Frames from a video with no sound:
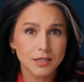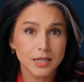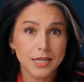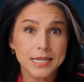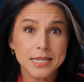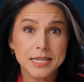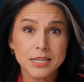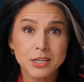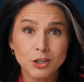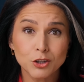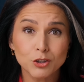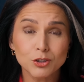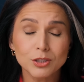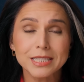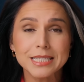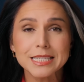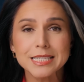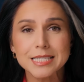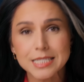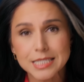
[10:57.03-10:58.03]
a
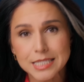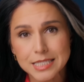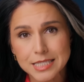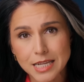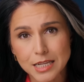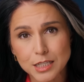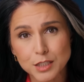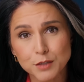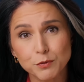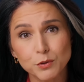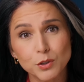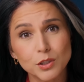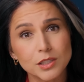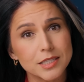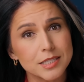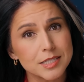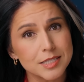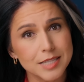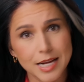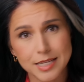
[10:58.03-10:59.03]
nearly successful
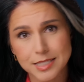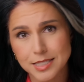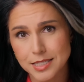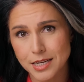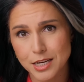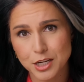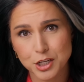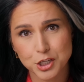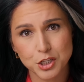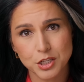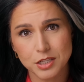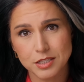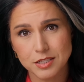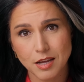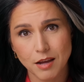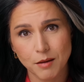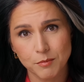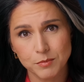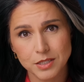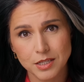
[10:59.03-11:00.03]
assassination
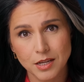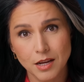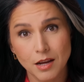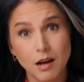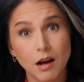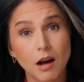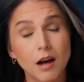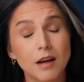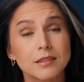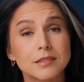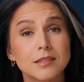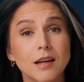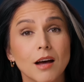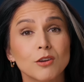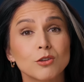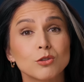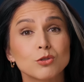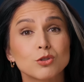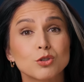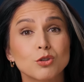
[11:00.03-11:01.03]
attempt on
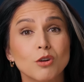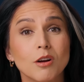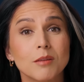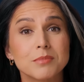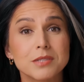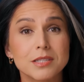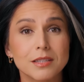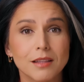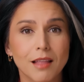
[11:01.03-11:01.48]
Donald Trump's